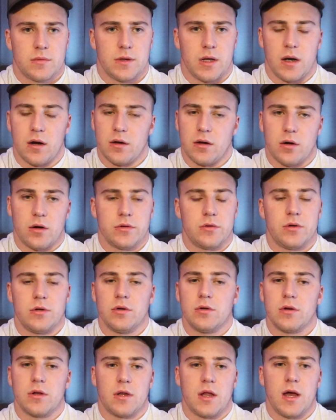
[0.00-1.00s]
They don't know what they're
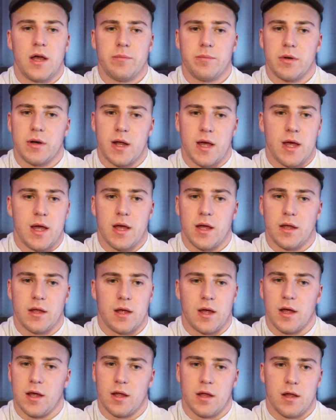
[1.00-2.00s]
doing in life, but hey,
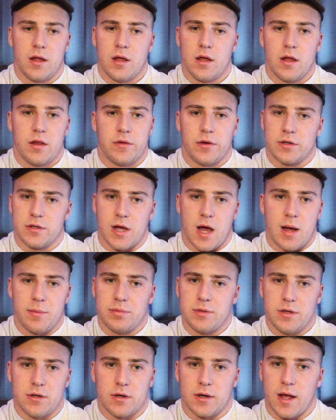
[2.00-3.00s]
they're
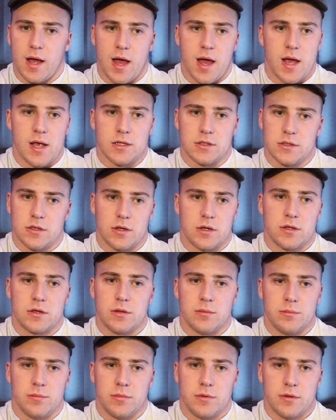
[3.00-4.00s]
top tier guys. Look at
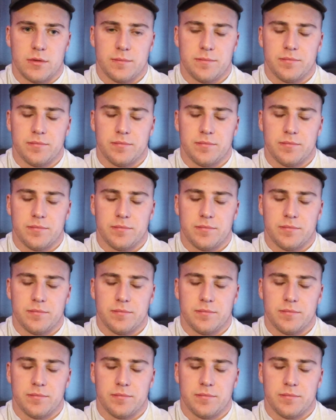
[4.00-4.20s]
them.